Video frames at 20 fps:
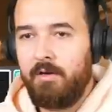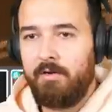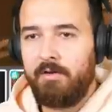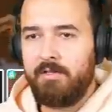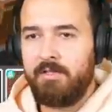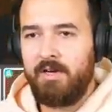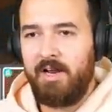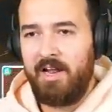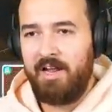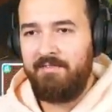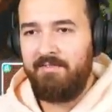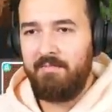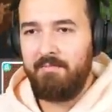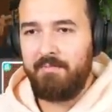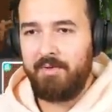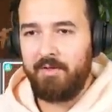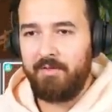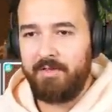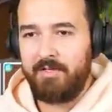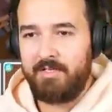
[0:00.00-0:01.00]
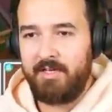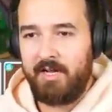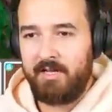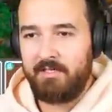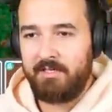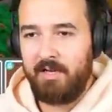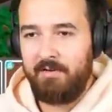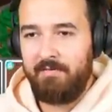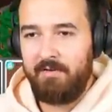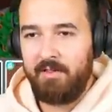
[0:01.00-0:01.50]
You know, did I even build this
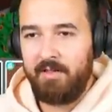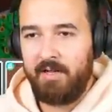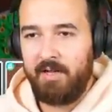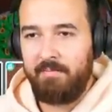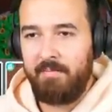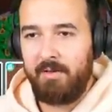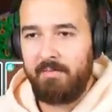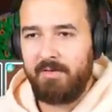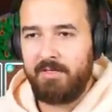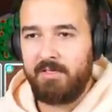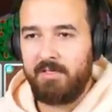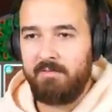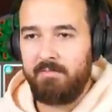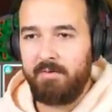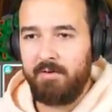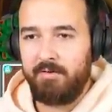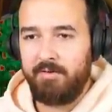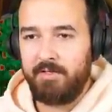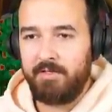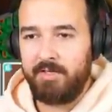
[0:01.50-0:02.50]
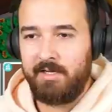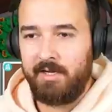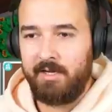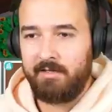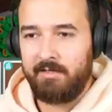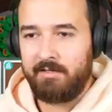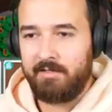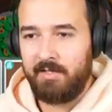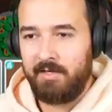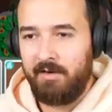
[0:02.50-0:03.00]
house? I feel like I maybe didn't build this
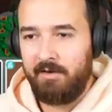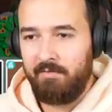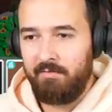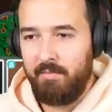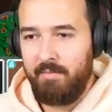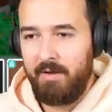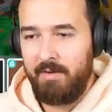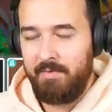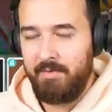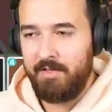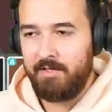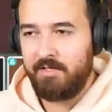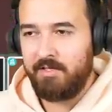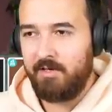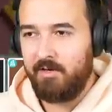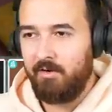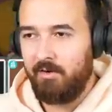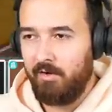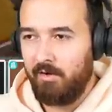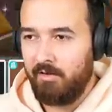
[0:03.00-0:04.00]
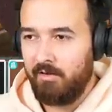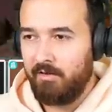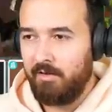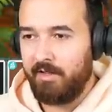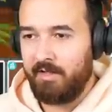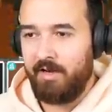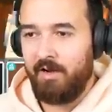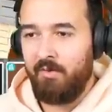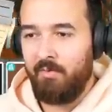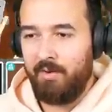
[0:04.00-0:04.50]
house because I don't remember this at all.
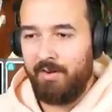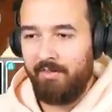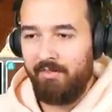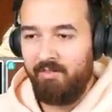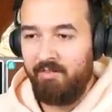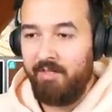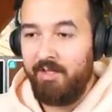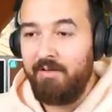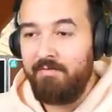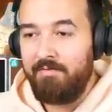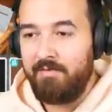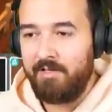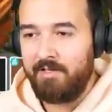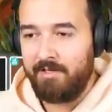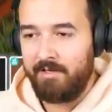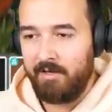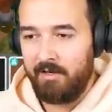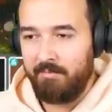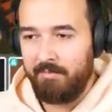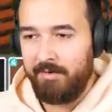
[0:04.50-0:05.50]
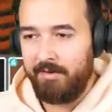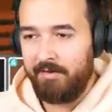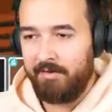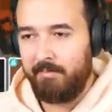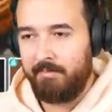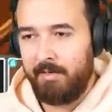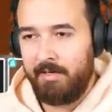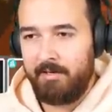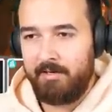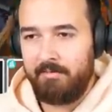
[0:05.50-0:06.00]
Like I know we lived here, but
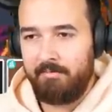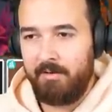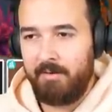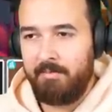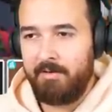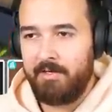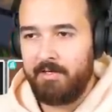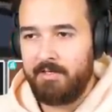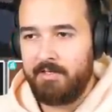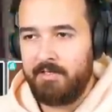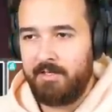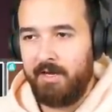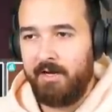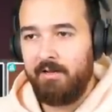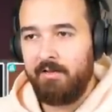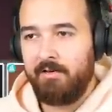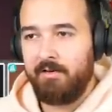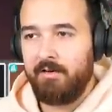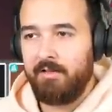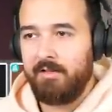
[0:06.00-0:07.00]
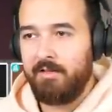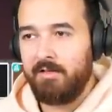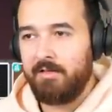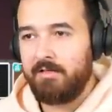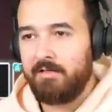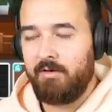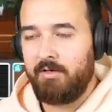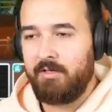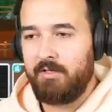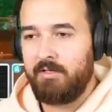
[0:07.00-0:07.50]
maybe I just downloaded
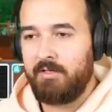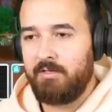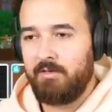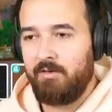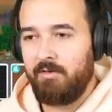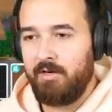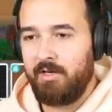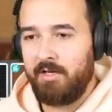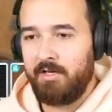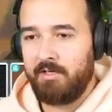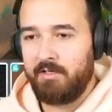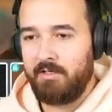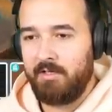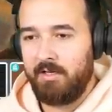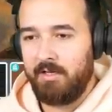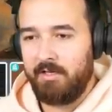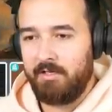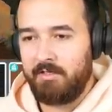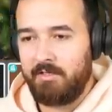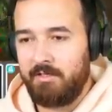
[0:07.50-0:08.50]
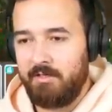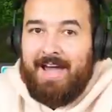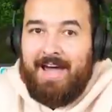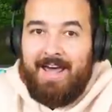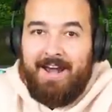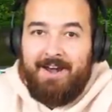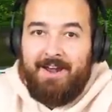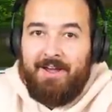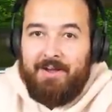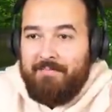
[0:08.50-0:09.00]
this or did this already exist?
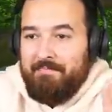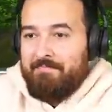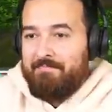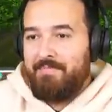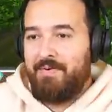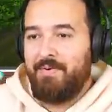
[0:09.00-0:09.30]
I don't know.